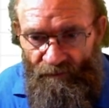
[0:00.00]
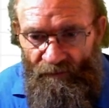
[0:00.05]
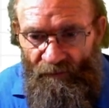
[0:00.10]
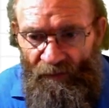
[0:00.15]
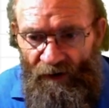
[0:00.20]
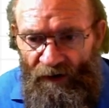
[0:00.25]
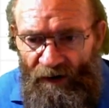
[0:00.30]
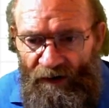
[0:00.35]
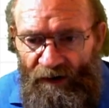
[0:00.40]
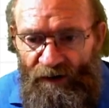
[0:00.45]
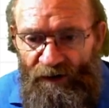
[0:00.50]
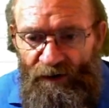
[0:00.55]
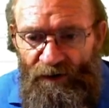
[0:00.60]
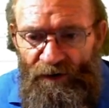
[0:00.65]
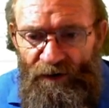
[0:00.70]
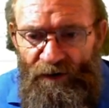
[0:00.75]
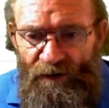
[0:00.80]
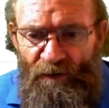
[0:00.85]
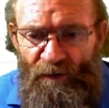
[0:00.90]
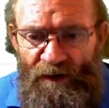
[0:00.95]
Again, do
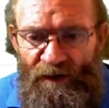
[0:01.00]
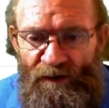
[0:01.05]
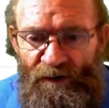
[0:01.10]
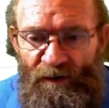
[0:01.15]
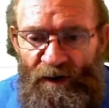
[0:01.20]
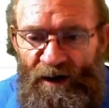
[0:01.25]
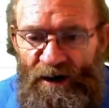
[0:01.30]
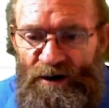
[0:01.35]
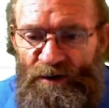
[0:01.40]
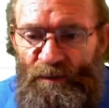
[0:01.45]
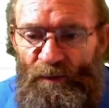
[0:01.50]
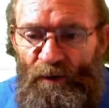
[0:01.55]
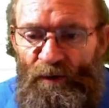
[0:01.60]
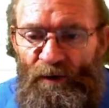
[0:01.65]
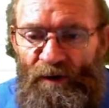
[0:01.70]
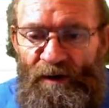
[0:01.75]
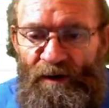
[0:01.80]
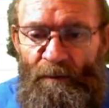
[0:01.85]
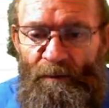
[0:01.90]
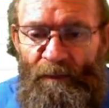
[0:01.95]
you want to
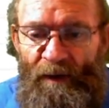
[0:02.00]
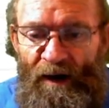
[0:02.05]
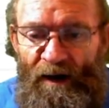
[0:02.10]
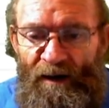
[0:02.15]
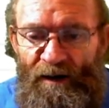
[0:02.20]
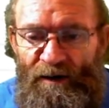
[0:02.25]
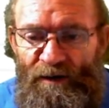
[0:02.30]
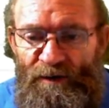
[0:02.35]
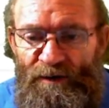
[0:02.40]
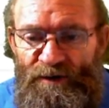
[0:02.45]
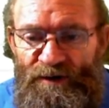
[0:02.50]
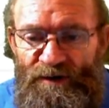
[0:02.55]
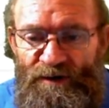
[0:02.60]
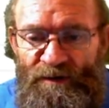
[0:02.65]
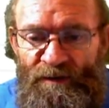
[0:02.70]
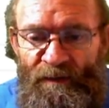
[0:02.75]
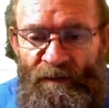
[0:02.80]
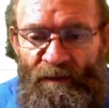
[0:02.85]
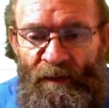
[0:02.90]
export the powers,